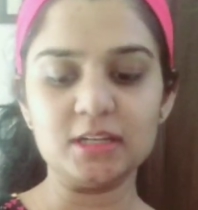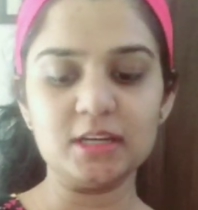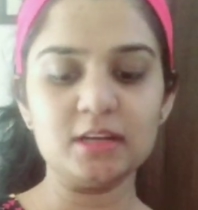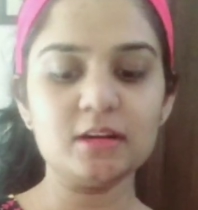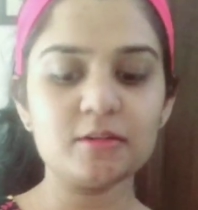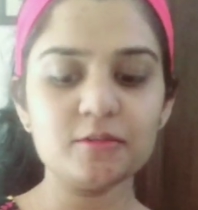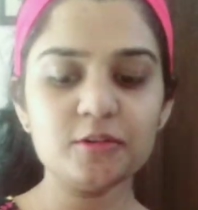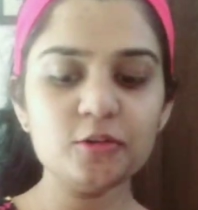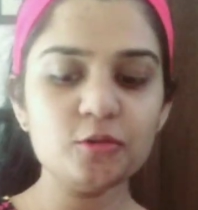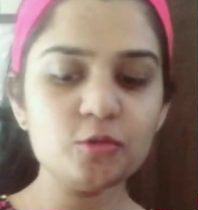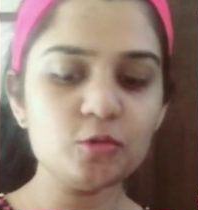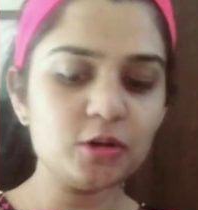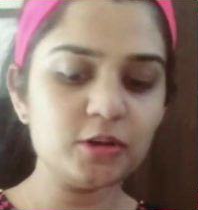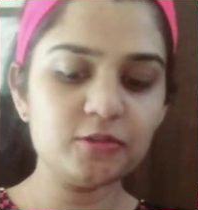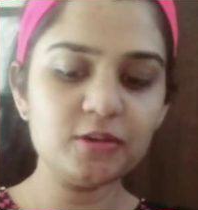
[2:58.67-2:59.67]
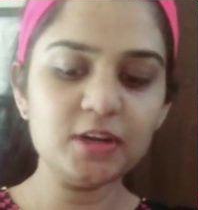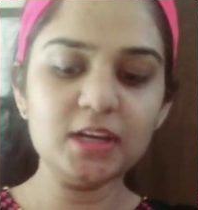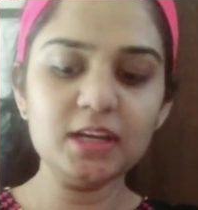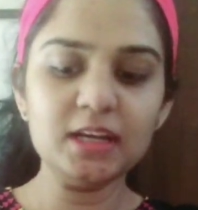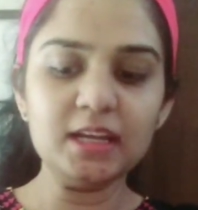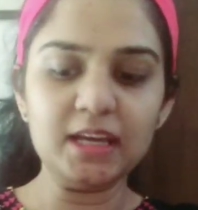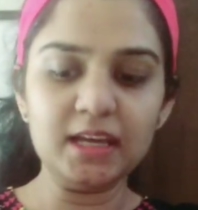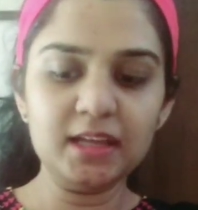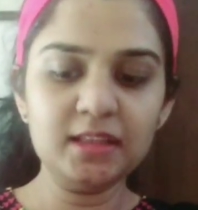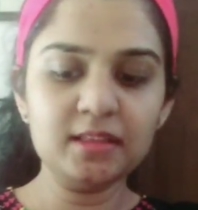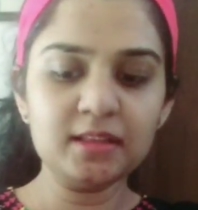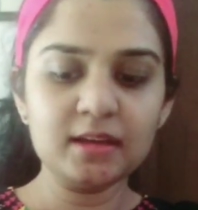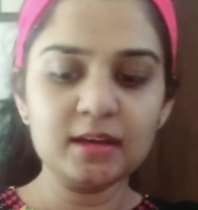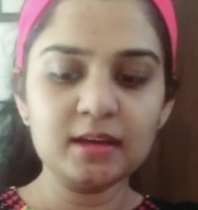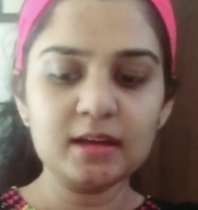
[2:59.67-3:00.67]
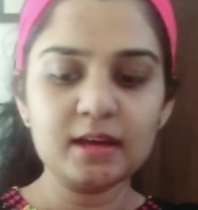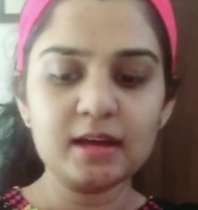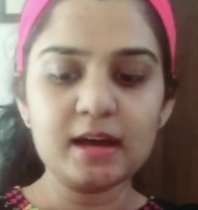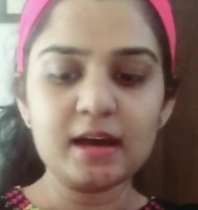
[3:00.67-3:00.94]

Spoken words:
And after 2 or 3 days, I